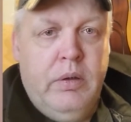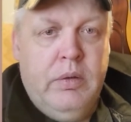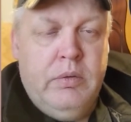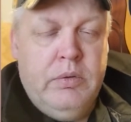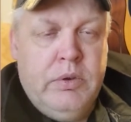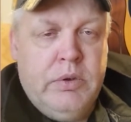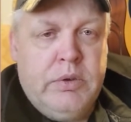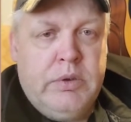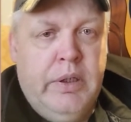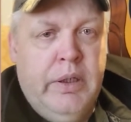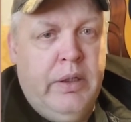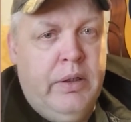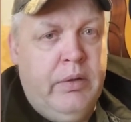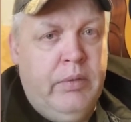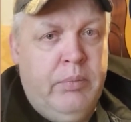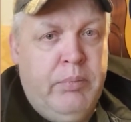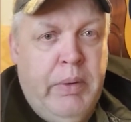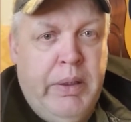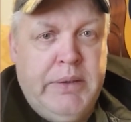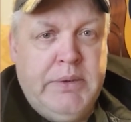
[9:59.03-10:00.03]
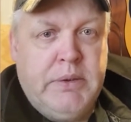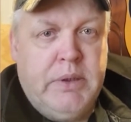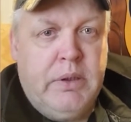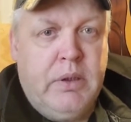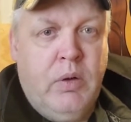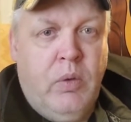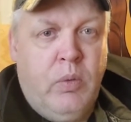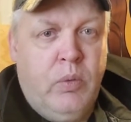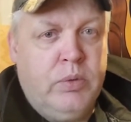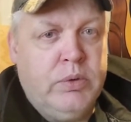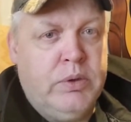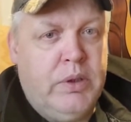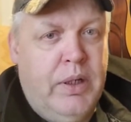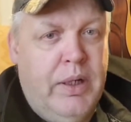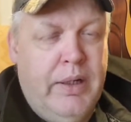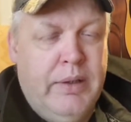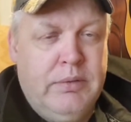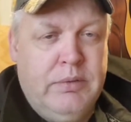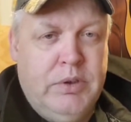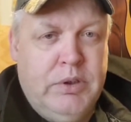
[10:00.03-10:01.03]
just getting basic chords
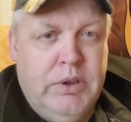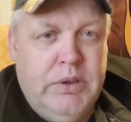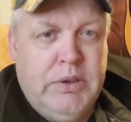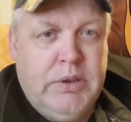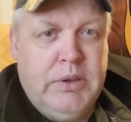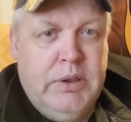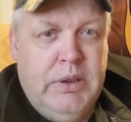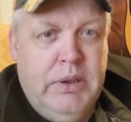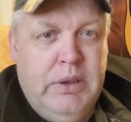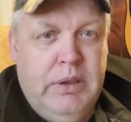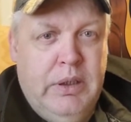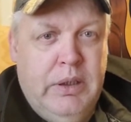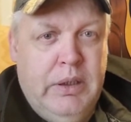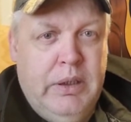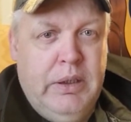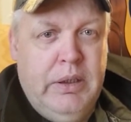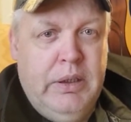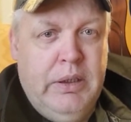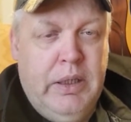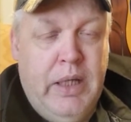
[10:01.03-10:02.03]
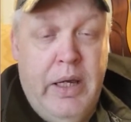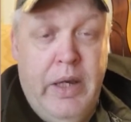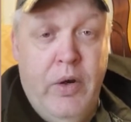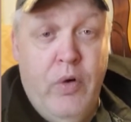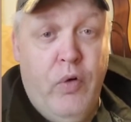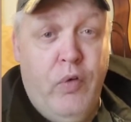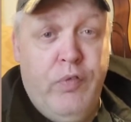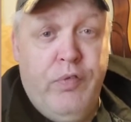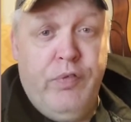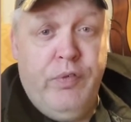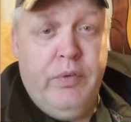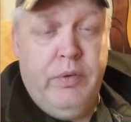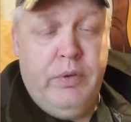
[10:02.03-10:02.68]
like G, C, D, and F,